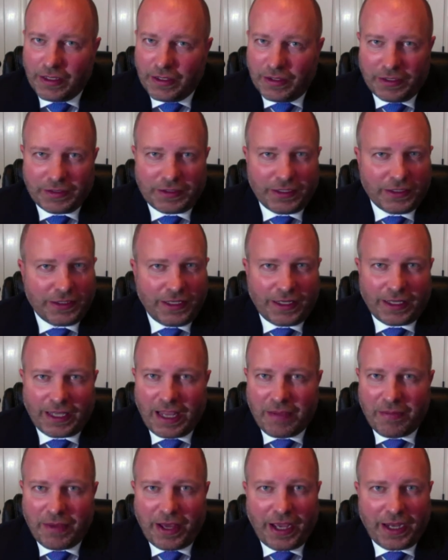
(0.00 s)
This isn't a
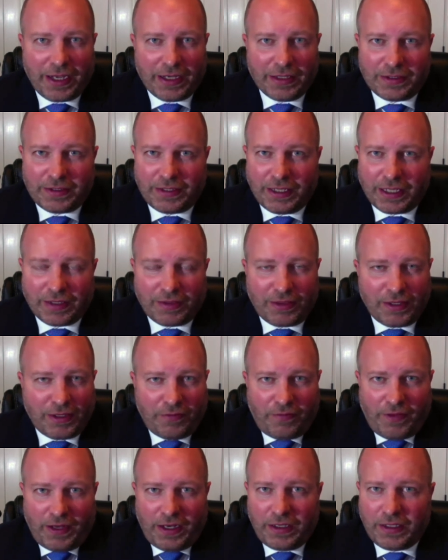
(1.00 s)
game of hide and seek. If the
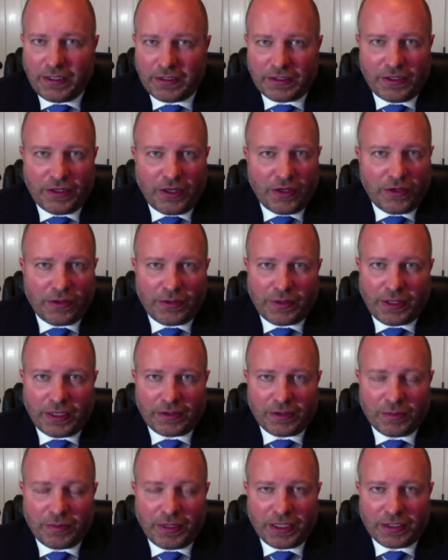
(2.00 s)
defendant doesn't know that
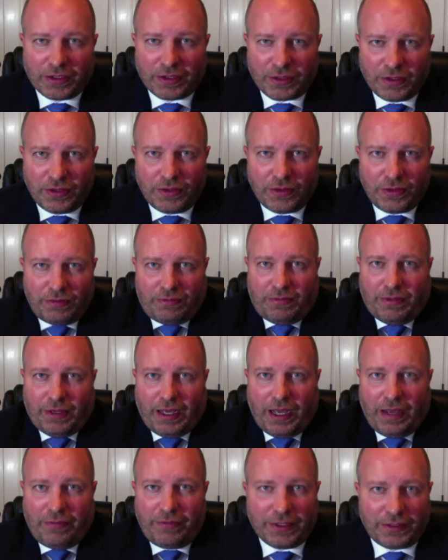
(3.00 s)
they're being sued,
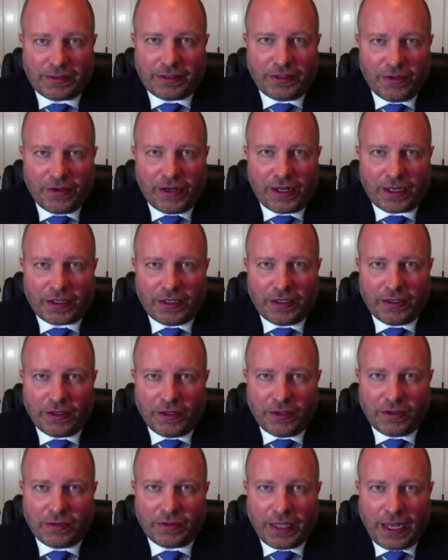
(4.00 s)
obviously they're not going to
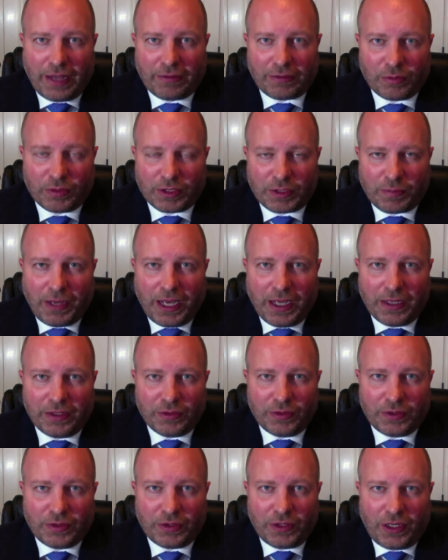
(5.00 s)
know they have to respond
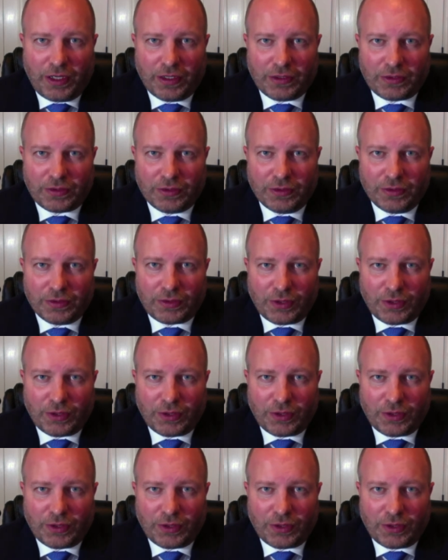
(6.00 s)
to a lawsuit.